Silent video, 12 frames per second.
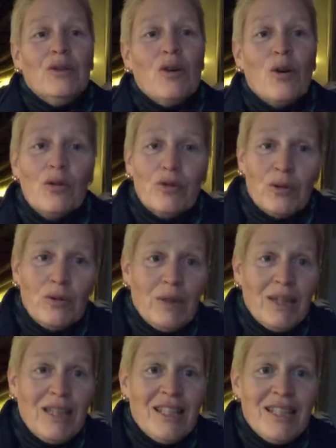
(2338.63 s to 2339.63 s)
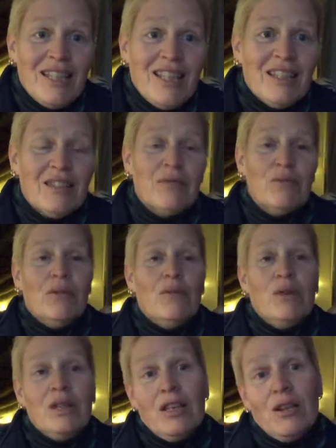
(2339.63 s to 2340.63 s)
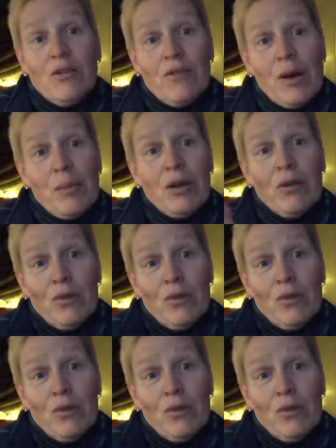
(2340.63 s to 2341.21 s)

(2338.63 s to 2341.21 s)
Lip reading: go through with these things within your family,